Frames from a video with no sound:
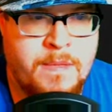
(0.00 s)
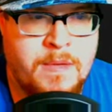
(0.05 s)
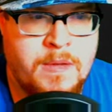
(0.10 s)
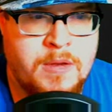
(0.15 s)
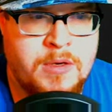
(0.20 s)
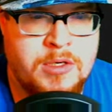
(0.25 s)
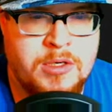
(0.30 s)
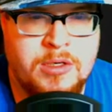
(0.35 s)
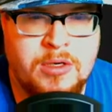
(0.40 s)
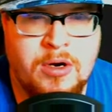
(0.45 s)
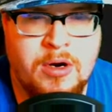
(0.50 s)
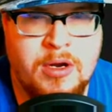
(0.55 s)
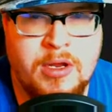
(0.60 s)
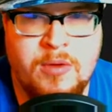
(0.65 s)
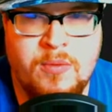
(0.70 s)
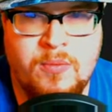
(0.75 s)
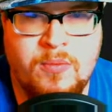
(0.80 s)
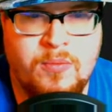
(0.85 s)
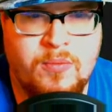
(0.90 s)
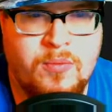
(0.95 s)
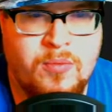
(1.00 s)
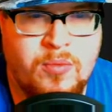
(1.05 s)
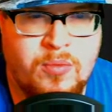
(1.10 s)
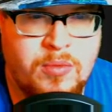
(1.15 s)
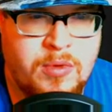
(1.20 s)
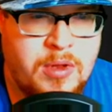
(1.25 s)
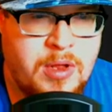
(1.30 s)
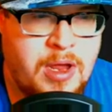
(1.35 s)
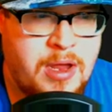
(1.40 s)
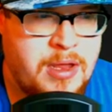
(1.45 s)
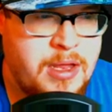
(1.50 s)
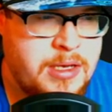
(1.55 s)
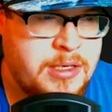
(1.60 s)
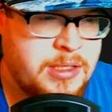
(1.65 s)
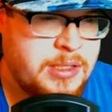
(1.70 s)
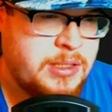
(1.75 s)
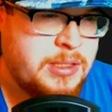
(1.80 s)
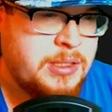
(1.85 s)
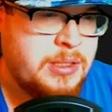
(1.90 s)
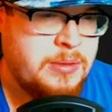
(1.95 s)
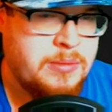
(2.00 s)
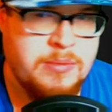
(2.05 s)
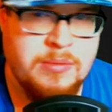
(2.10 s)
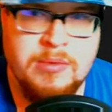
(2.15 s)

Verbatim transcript: Just target, I guess.